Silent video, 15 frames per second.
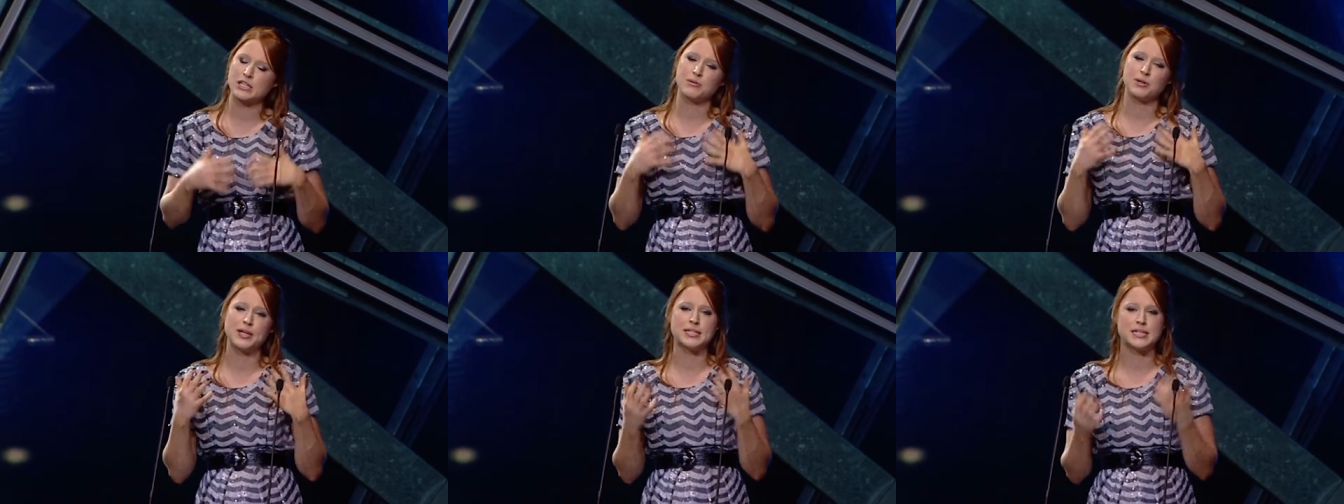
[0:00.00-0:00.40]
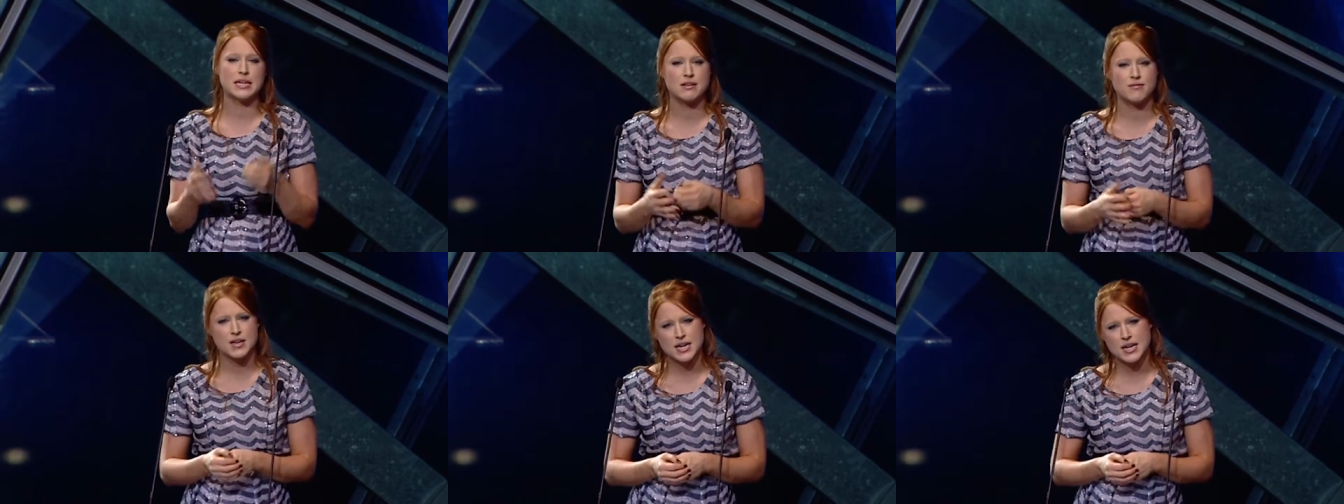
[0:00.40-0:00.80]
community
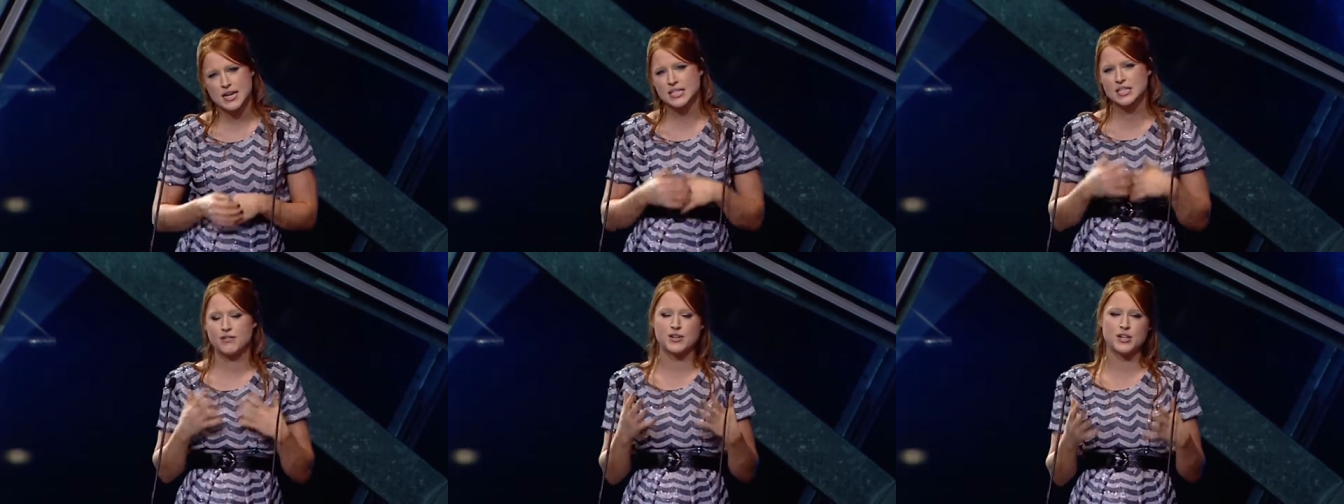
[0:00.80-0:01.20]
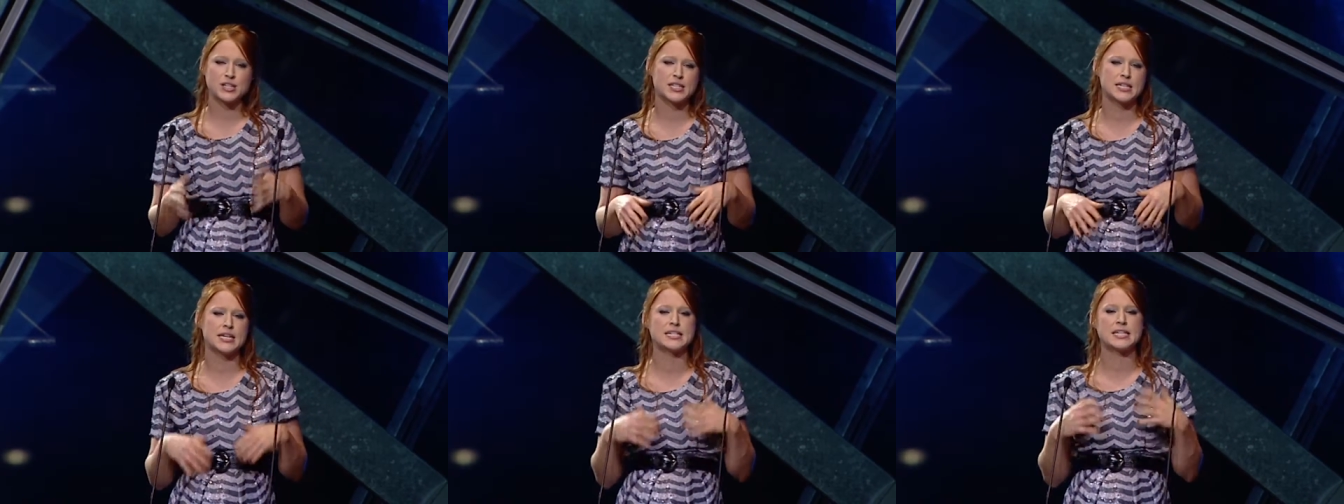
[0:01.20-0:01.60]
T V,
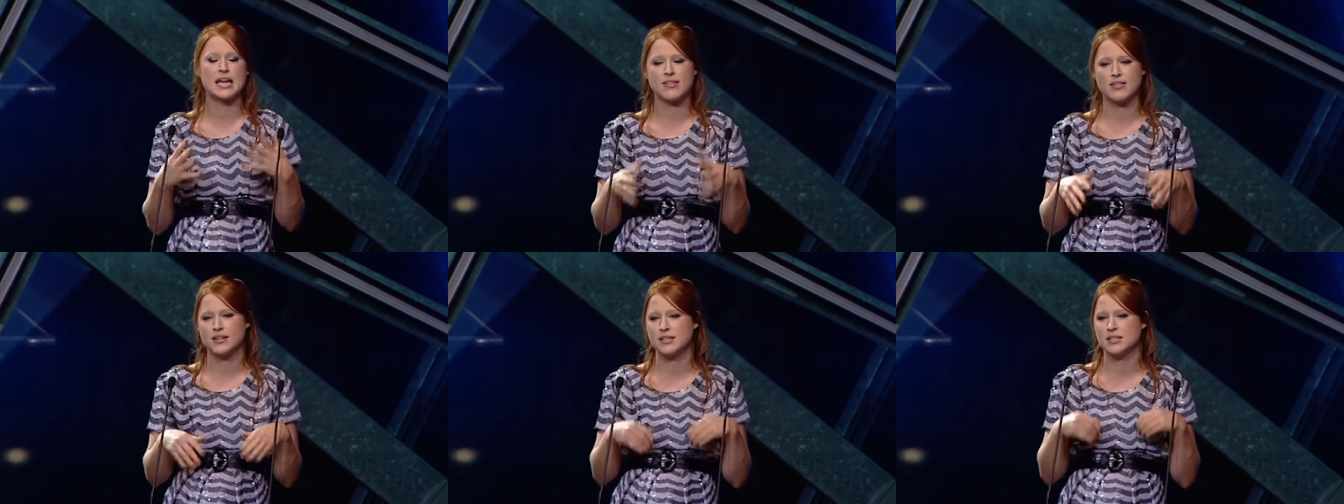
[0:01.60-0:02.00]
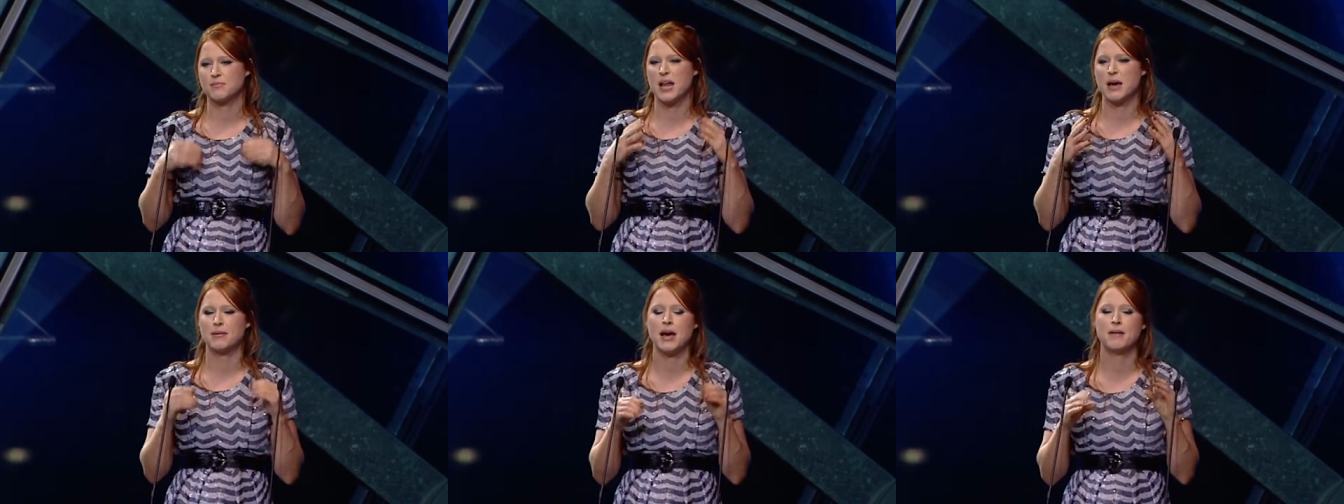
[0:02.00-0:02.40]
diversity, togetherness,
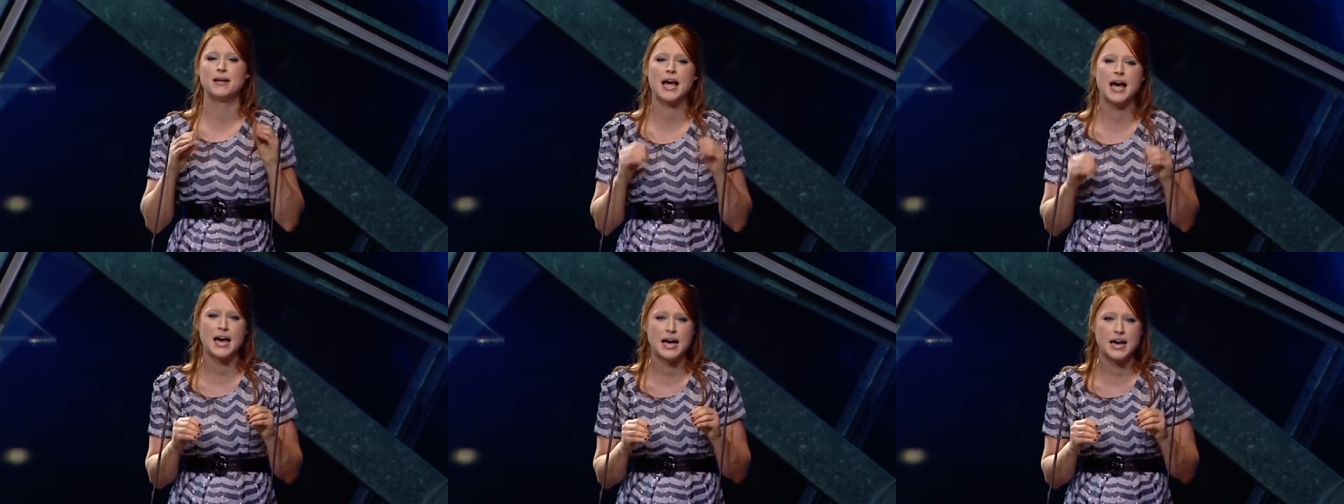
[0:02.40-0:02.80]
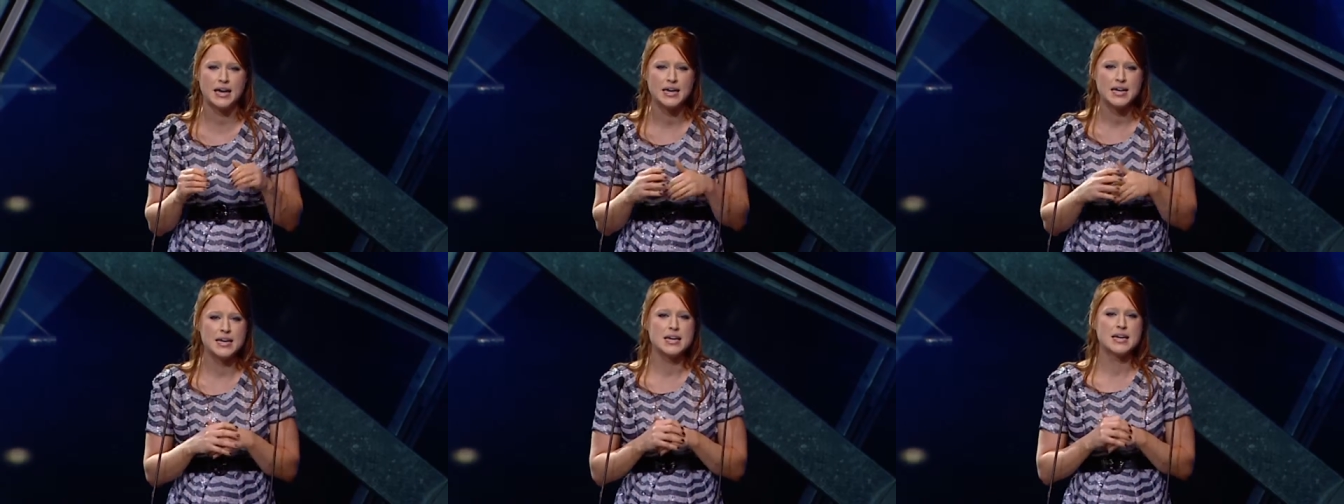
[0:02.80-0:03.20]
blah, blah, blah.
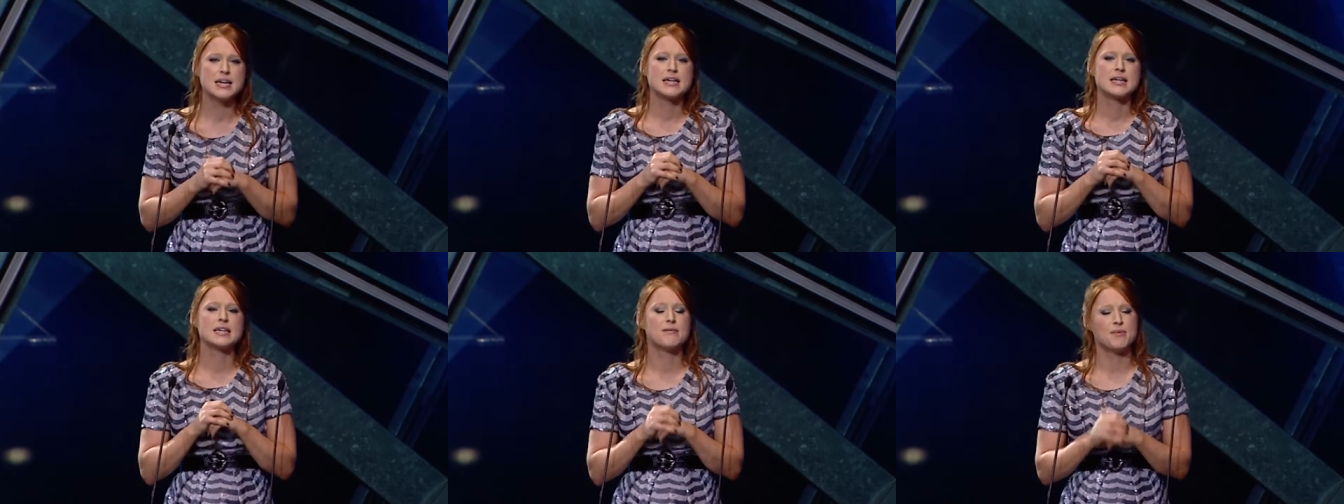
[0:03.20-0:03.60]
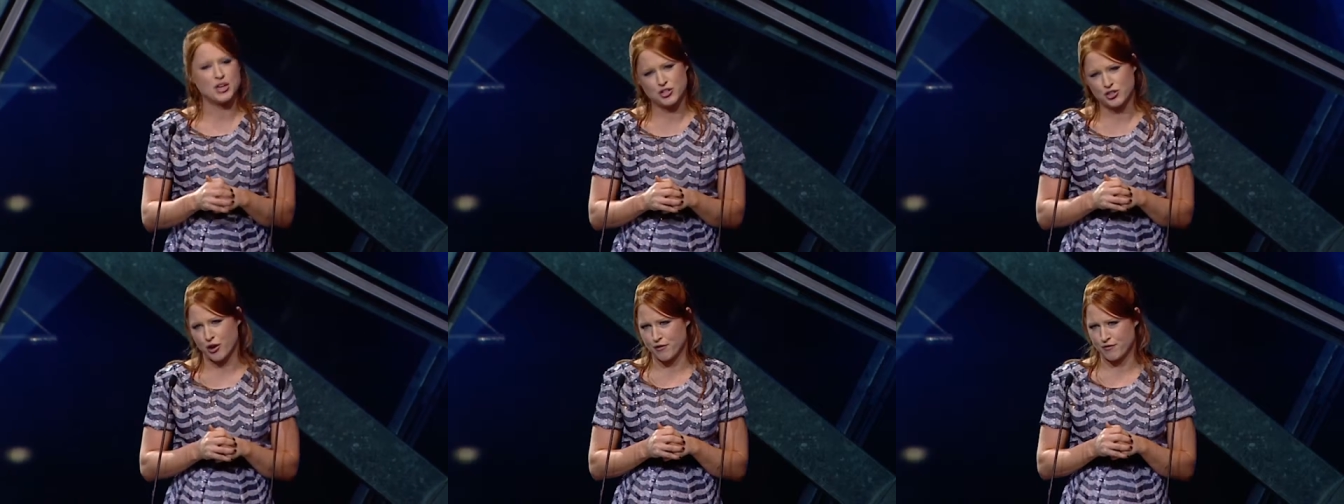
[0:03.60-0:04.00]
Give me
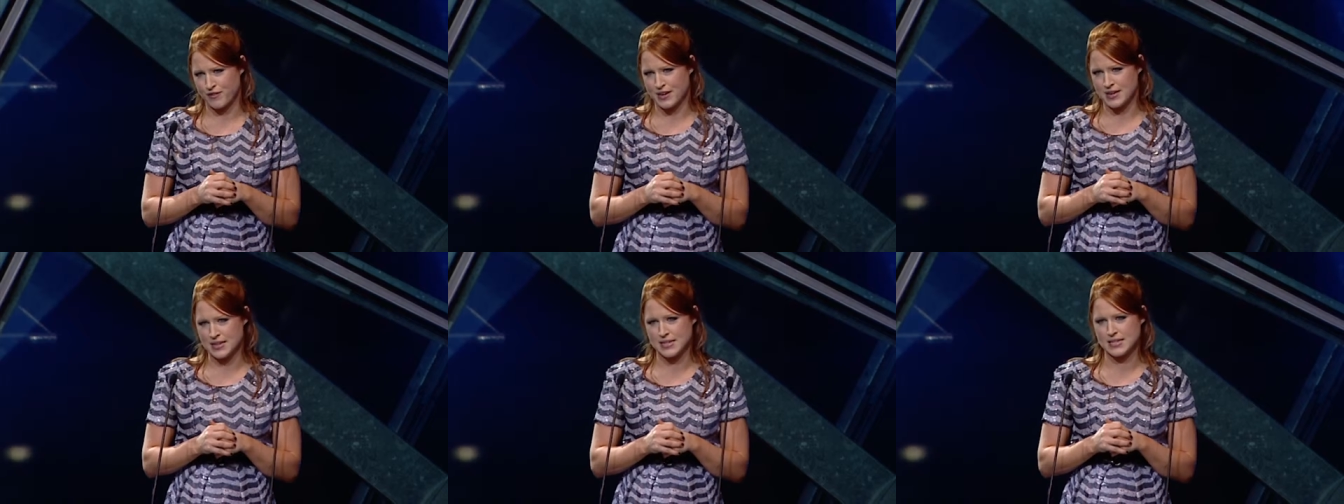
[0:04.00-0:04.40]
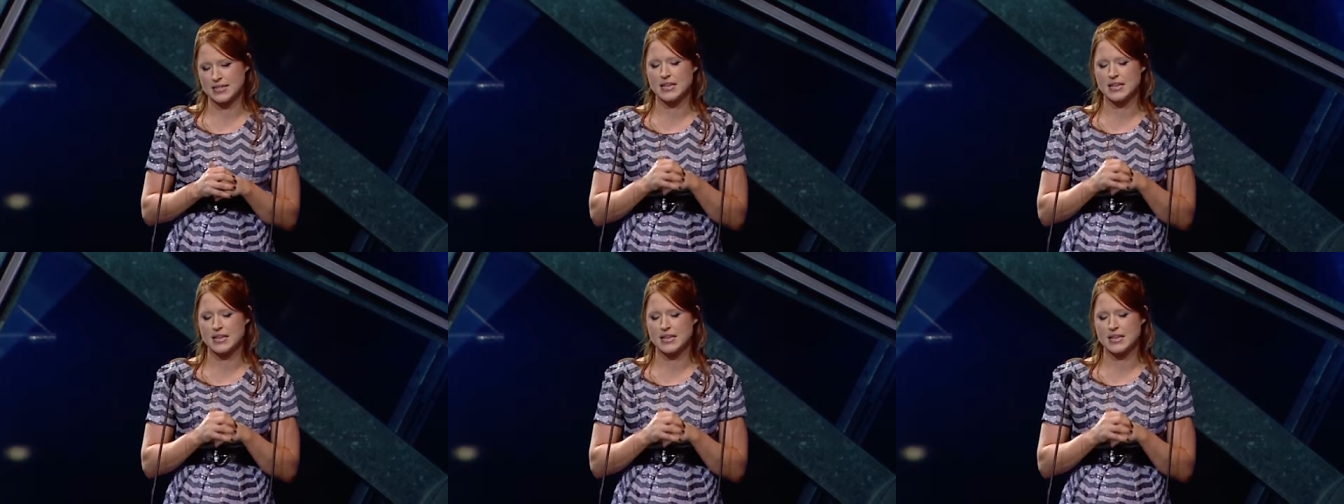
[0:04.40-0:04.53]
a trophy.